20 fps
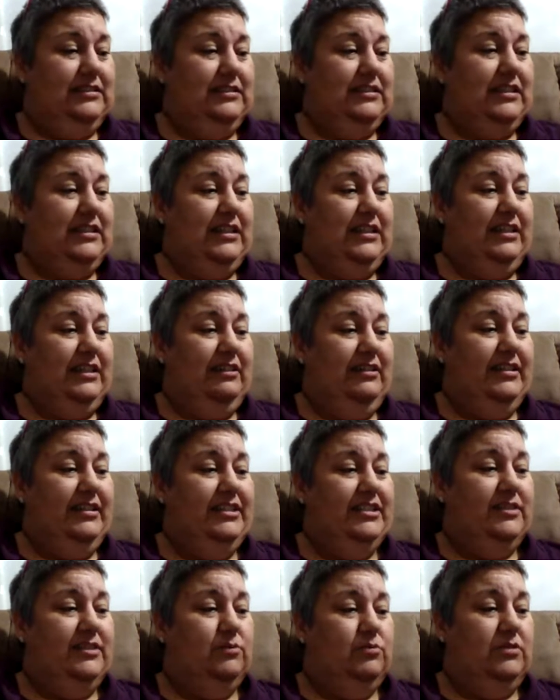I literally
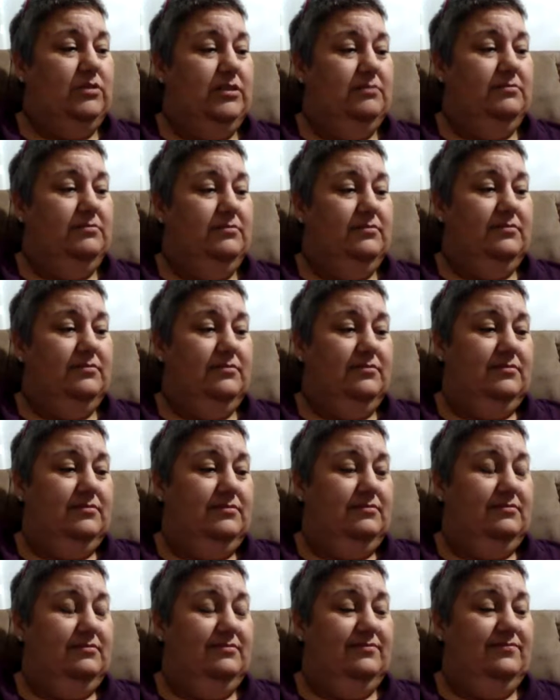just want to
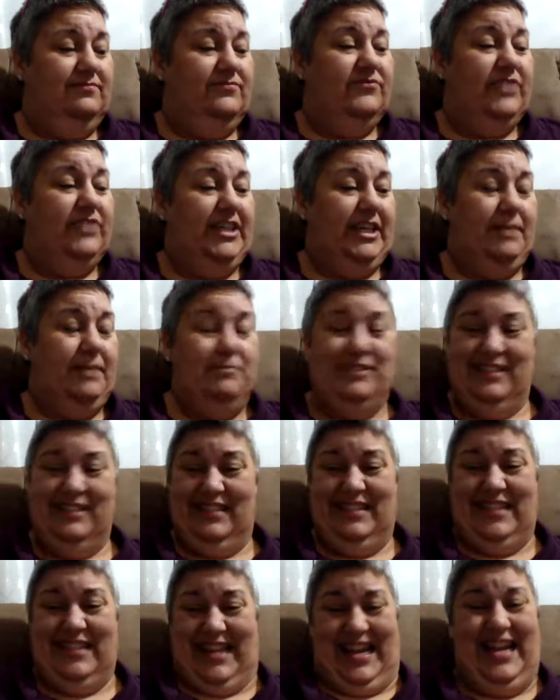fucking to
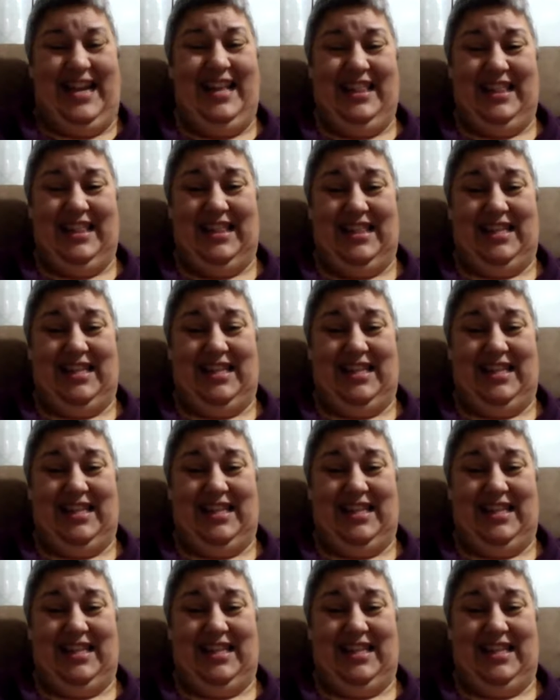death.